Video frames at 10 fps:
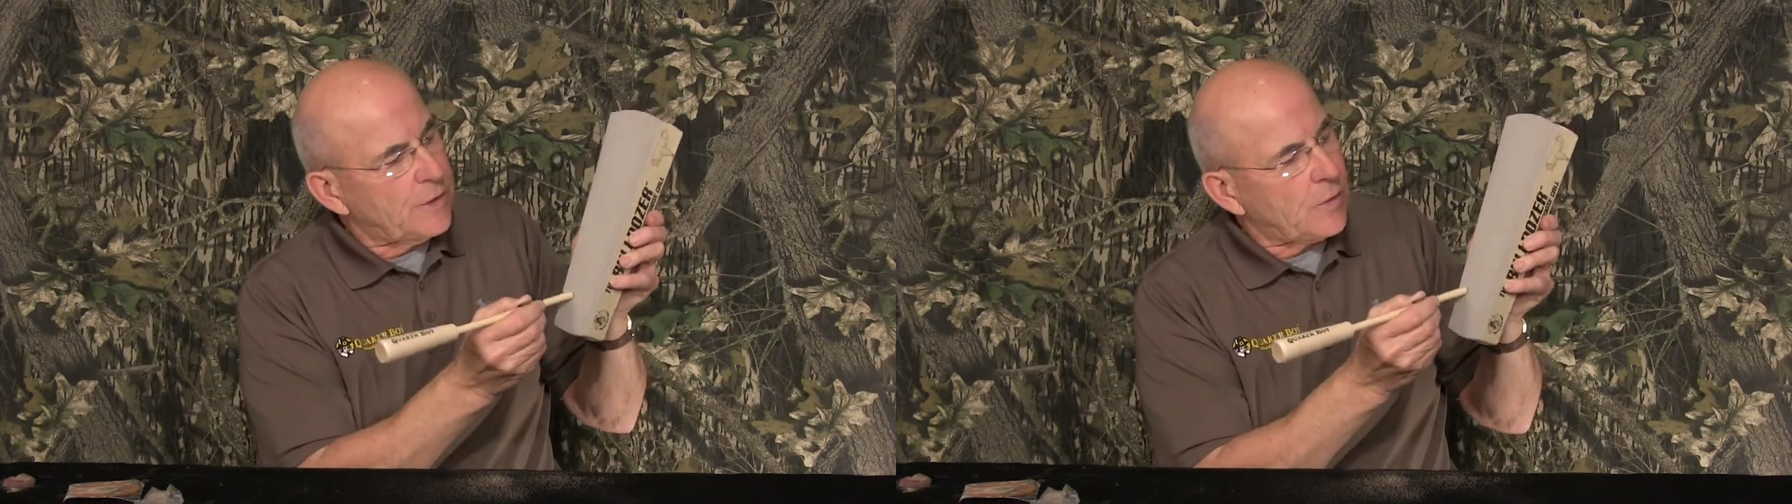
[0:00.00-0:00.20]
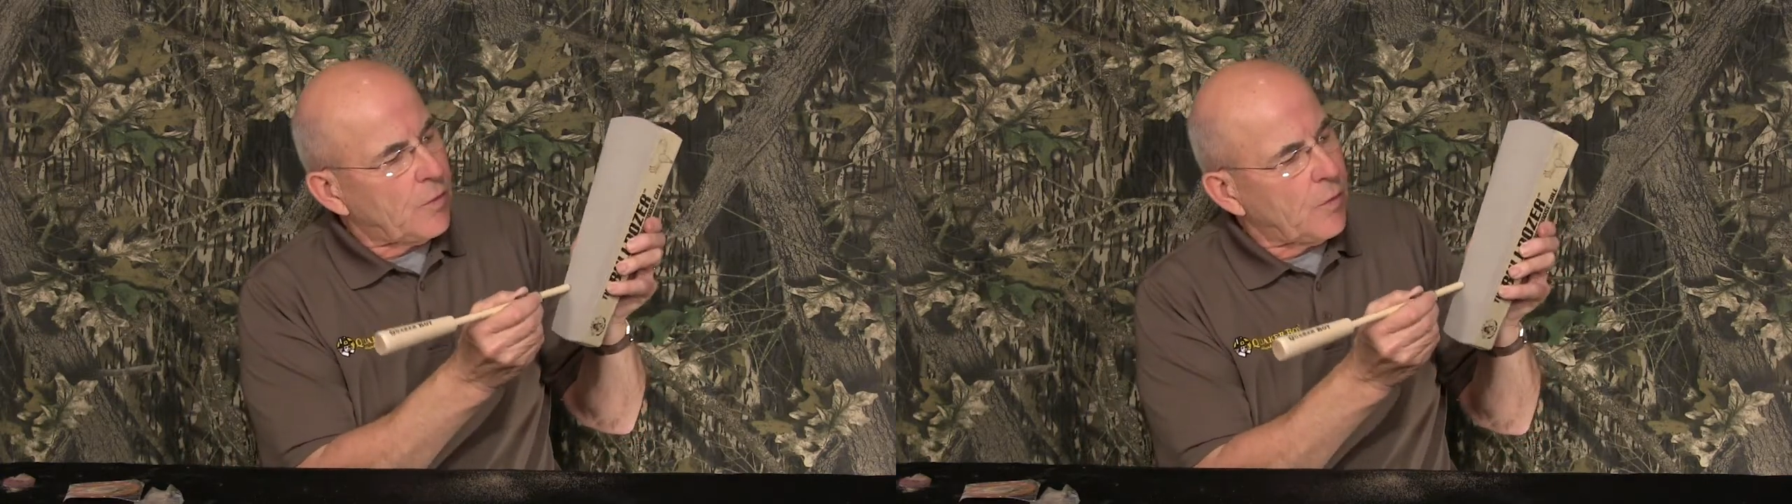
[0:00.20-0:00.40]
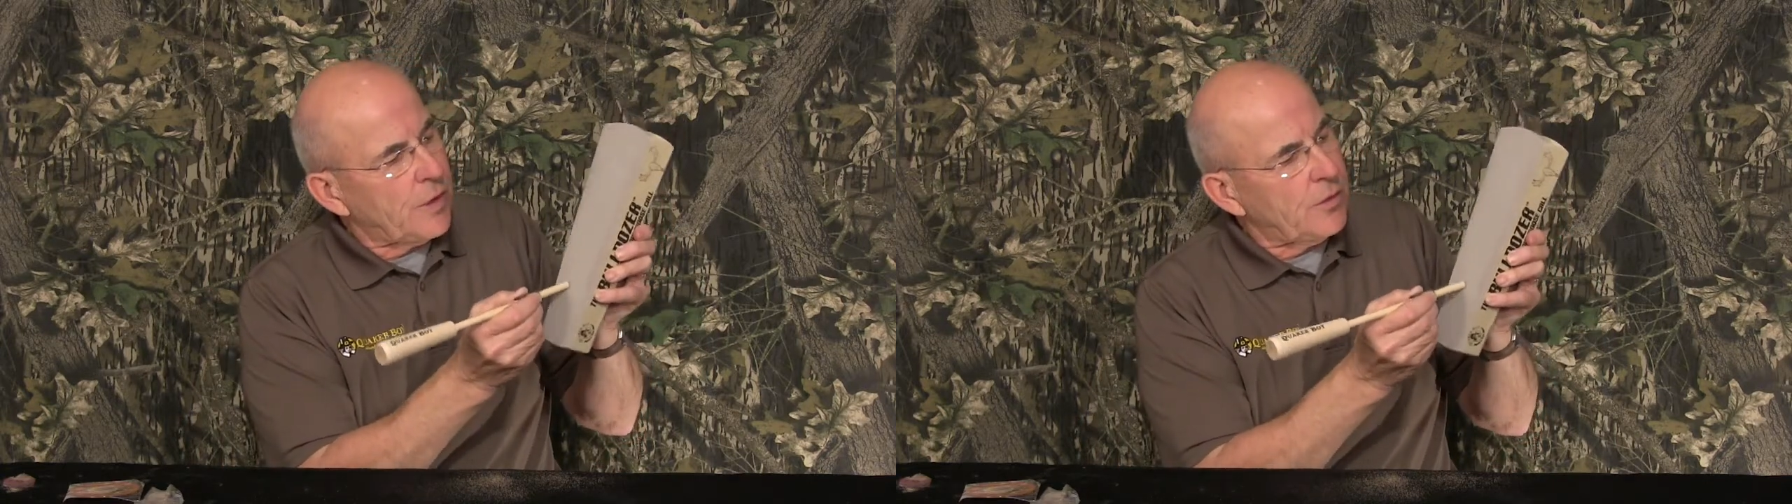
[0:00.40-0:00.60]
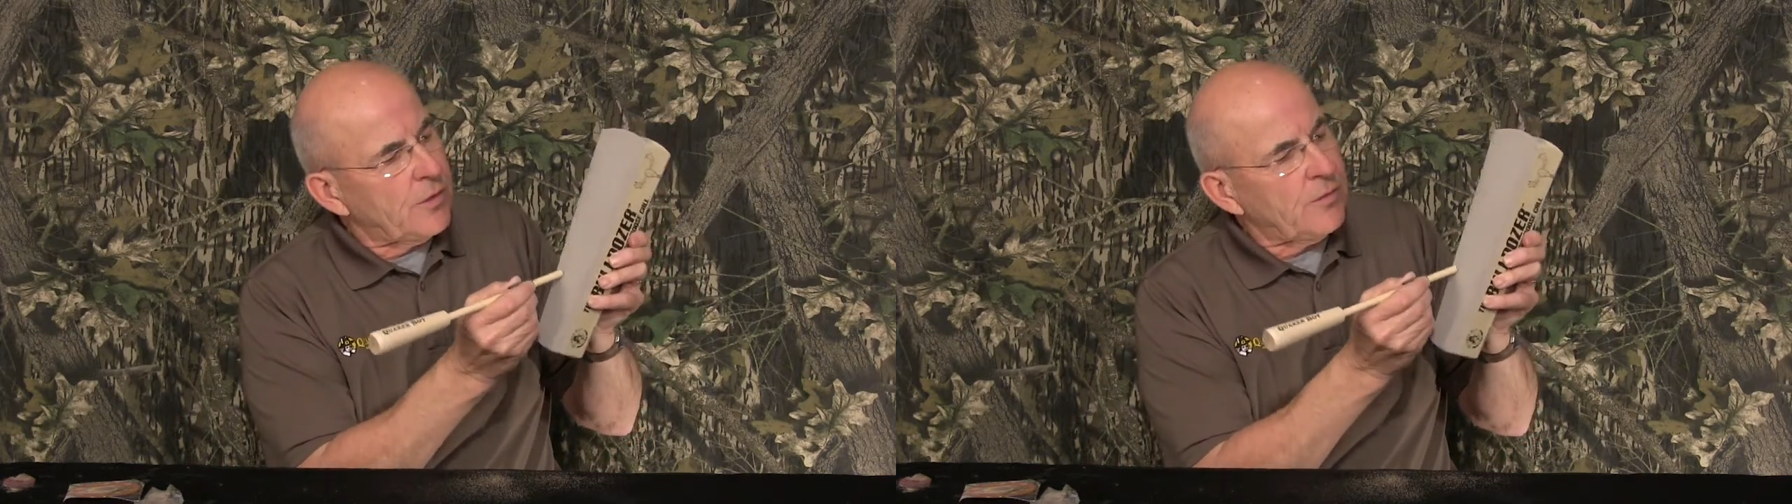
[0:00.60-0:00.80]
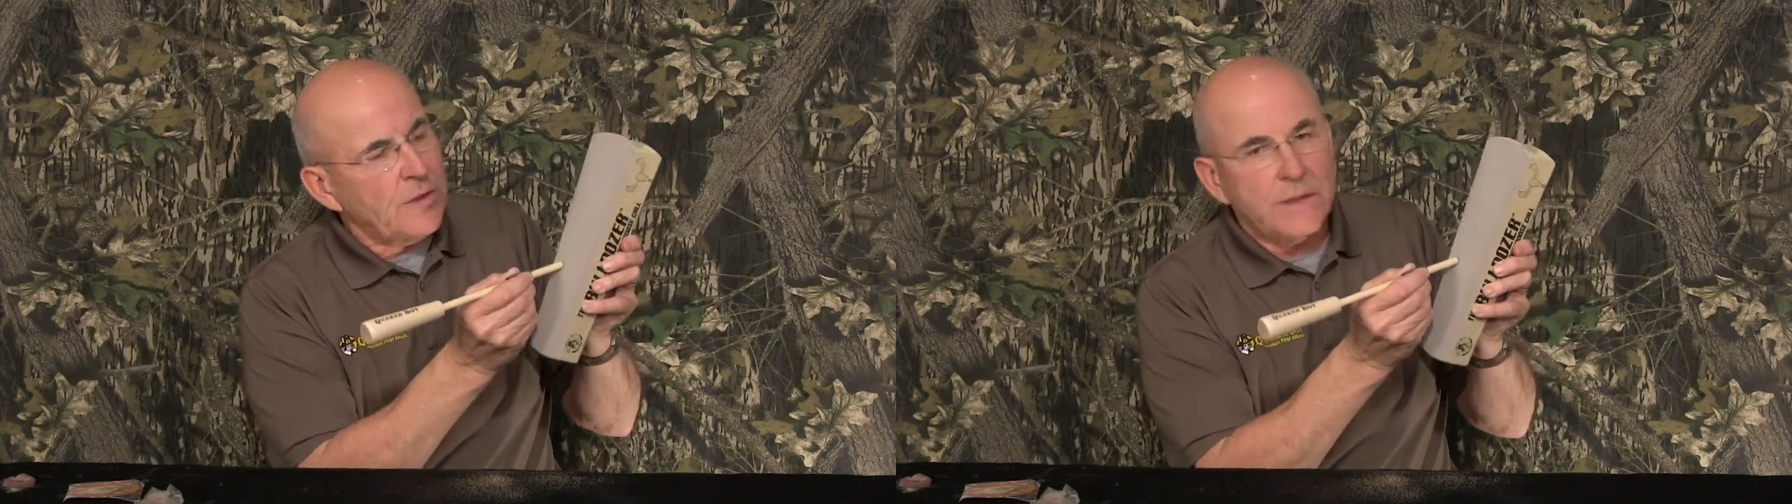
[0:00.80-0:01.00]
the corner
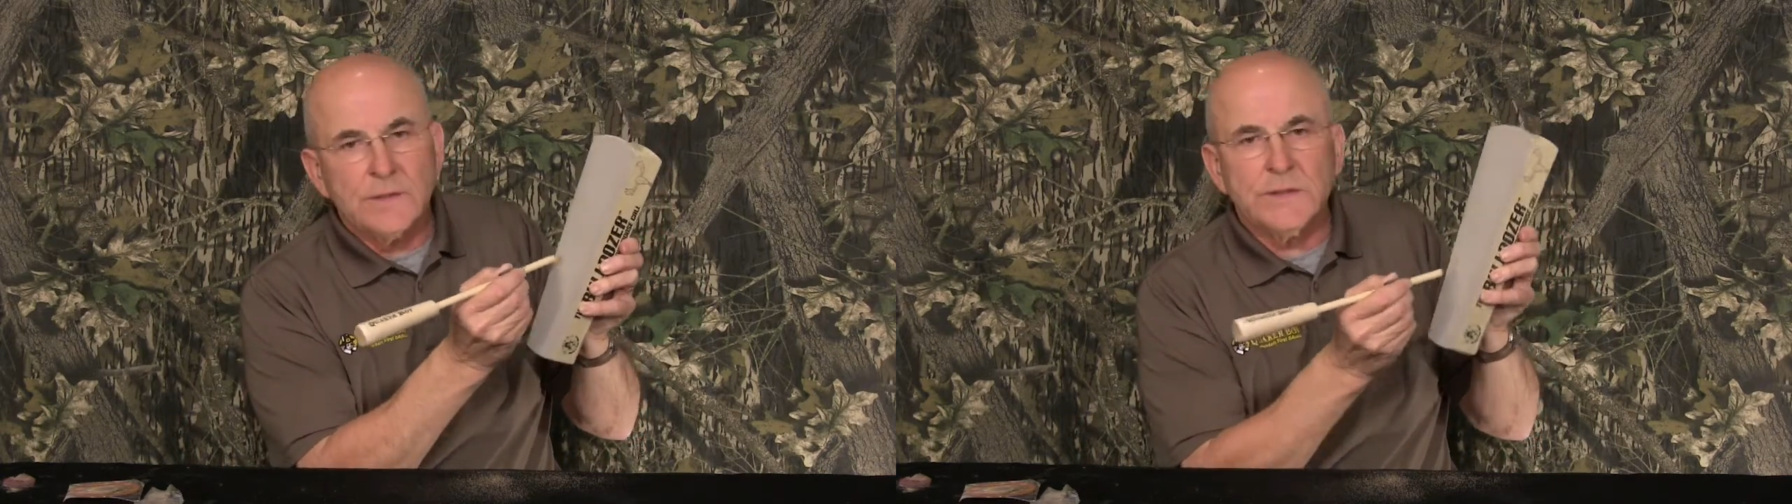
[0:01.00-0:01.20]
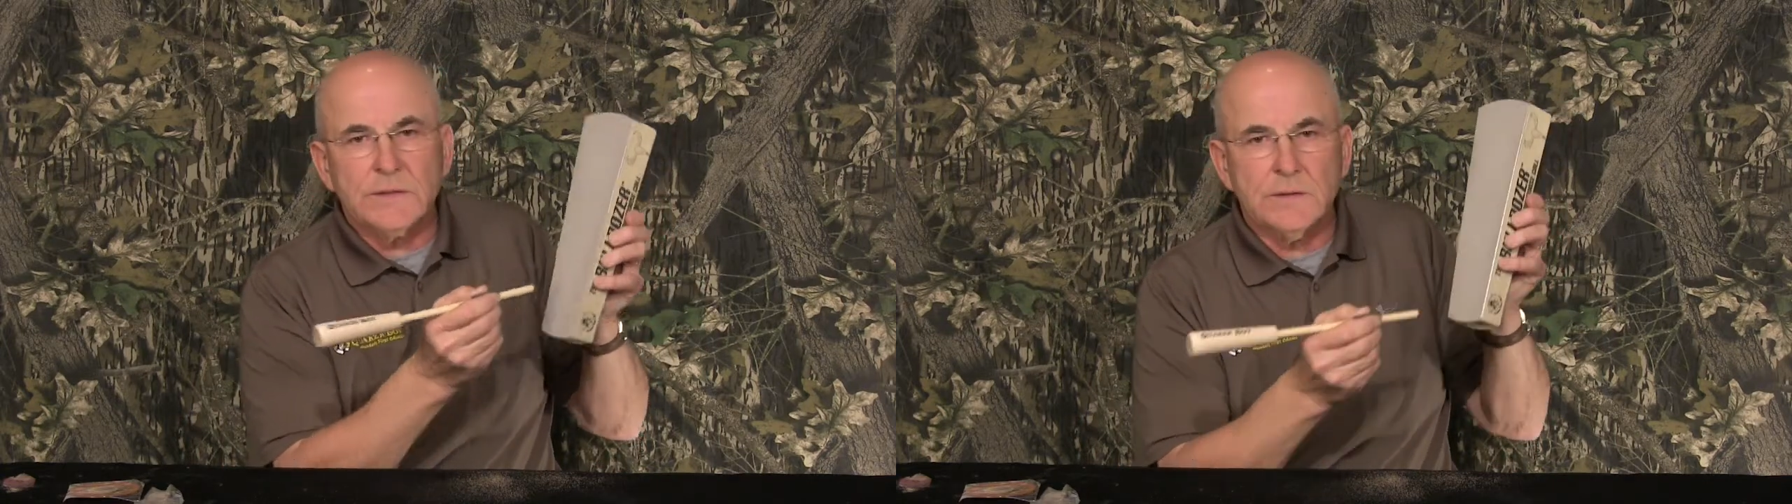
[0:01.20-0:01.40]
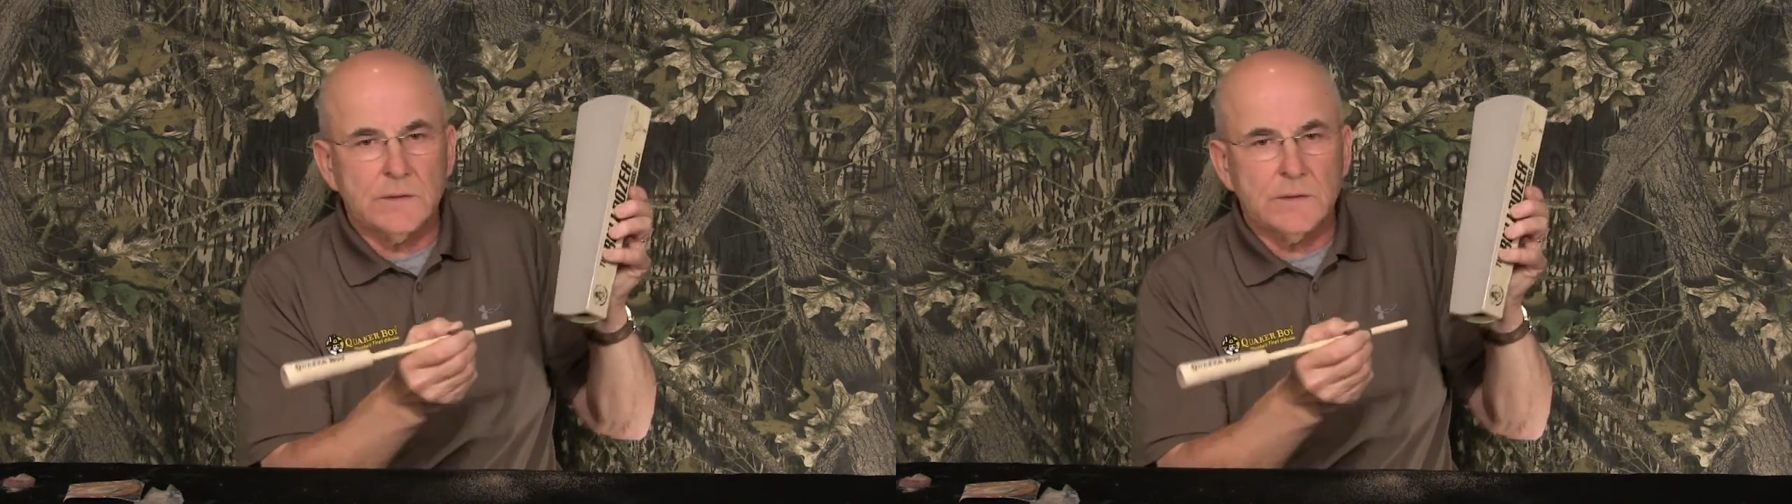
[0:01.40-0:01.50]
of the